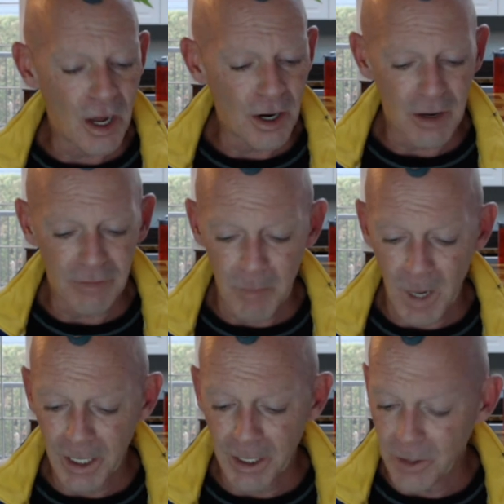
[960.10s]
enough
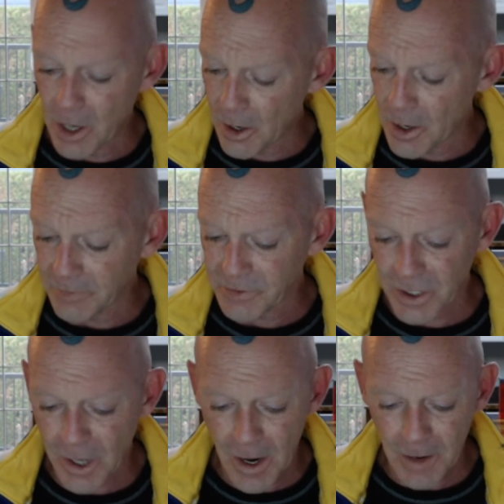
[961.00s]
money, not enough
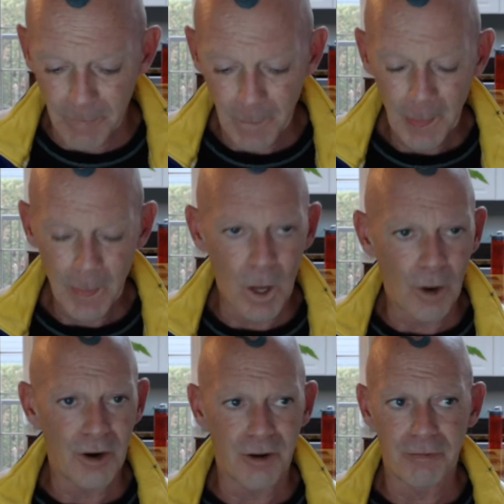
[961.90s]
time, not
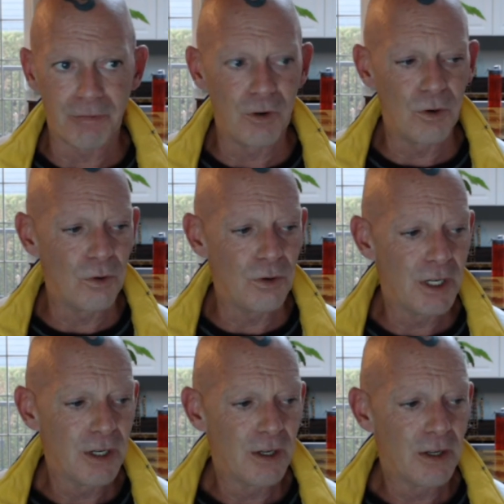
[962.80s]
enough food,
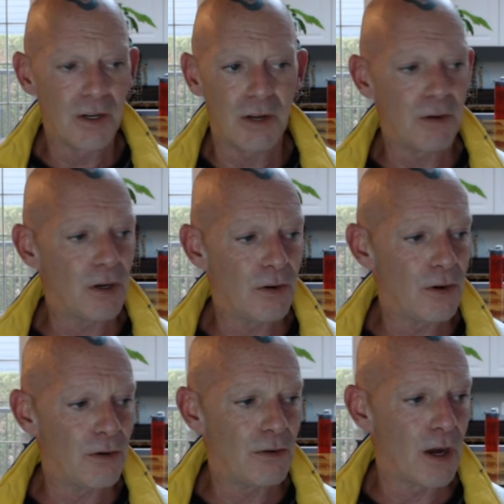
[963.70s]

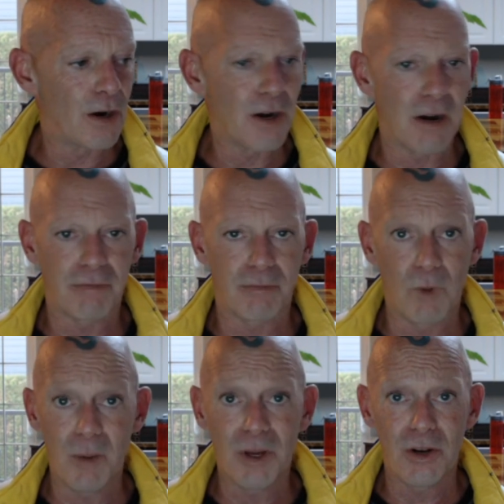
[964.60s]
not enough
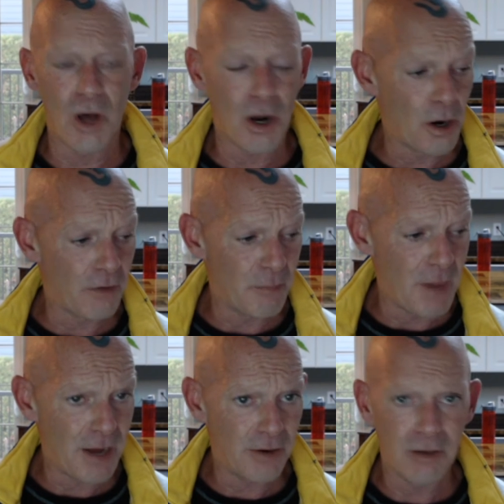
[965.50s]
women, not enough
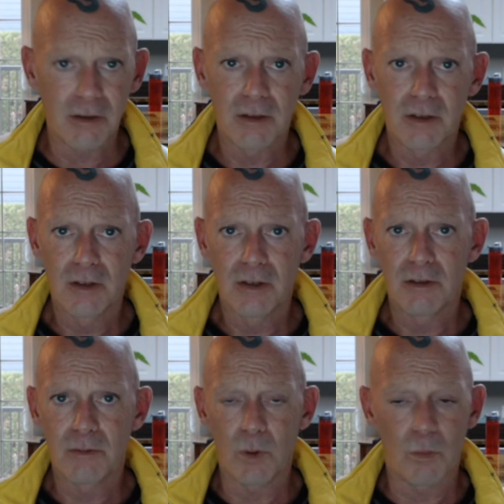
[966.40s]
men,
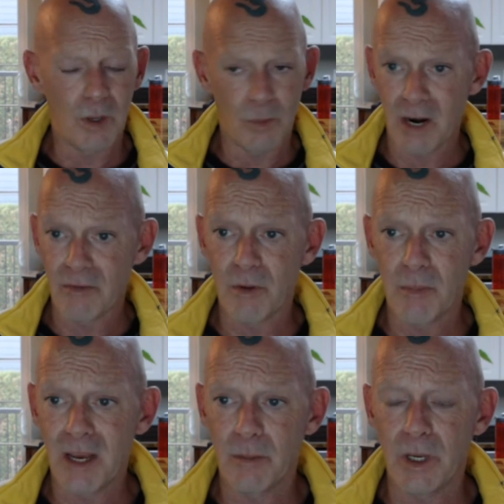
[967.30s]
whatever it
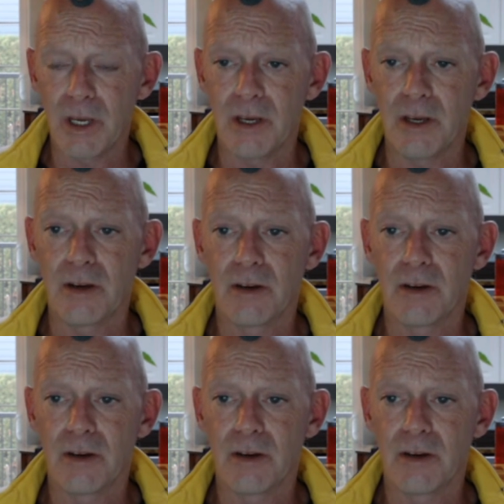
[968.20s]
may be,